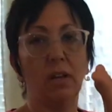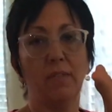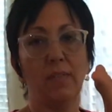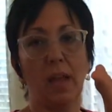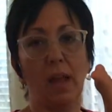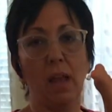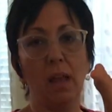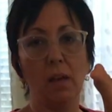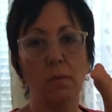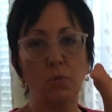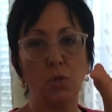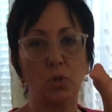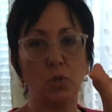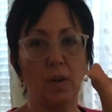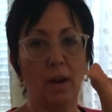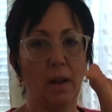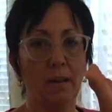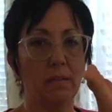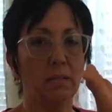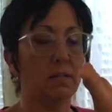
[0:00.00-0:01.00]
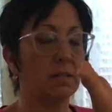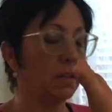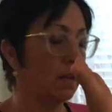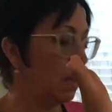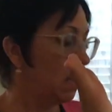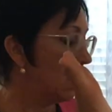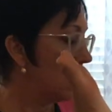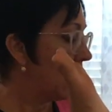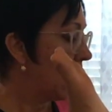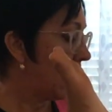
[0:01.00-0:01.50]
of the hamstrings
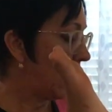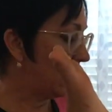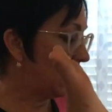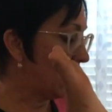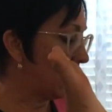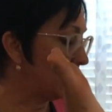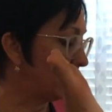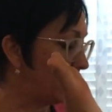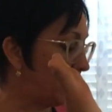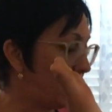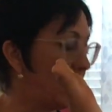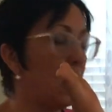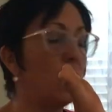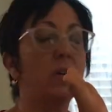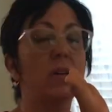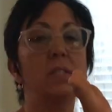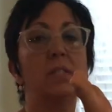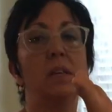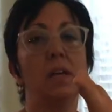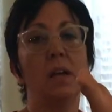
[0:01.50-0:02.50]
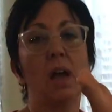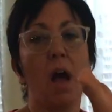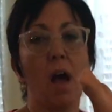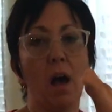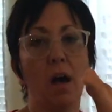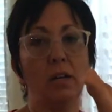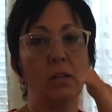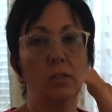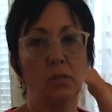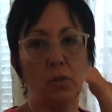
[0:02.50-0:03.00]
and I'm focusing
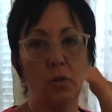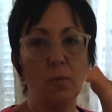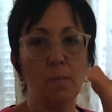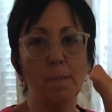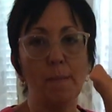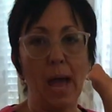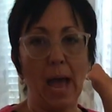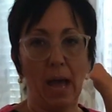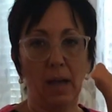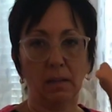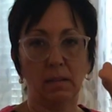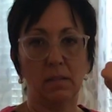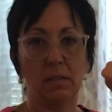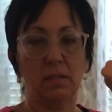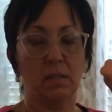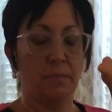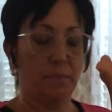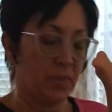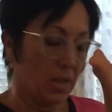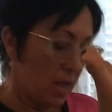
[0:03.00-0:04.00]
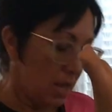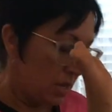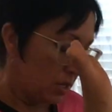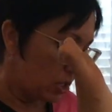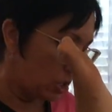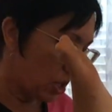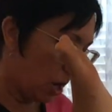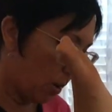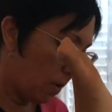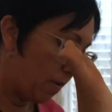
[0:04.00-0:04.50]
on glute max.
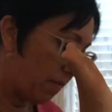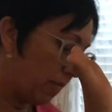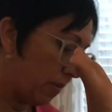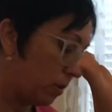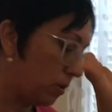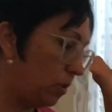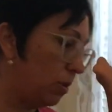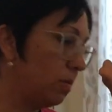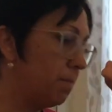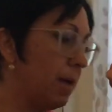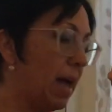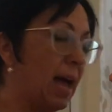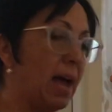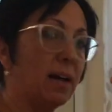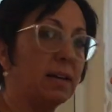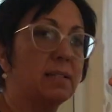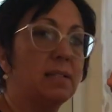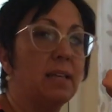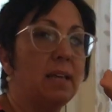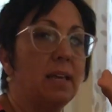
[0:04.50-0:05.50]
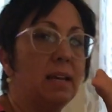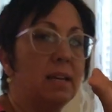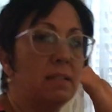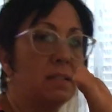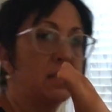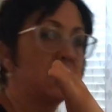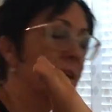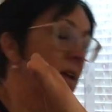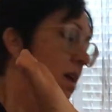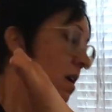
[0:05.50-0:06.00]
So for glute max,
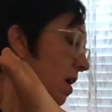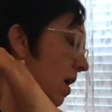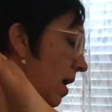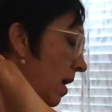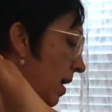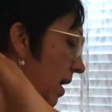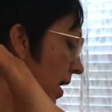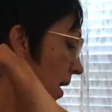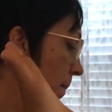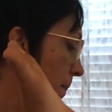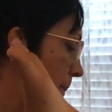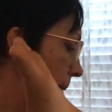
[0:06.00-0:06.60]
it's hip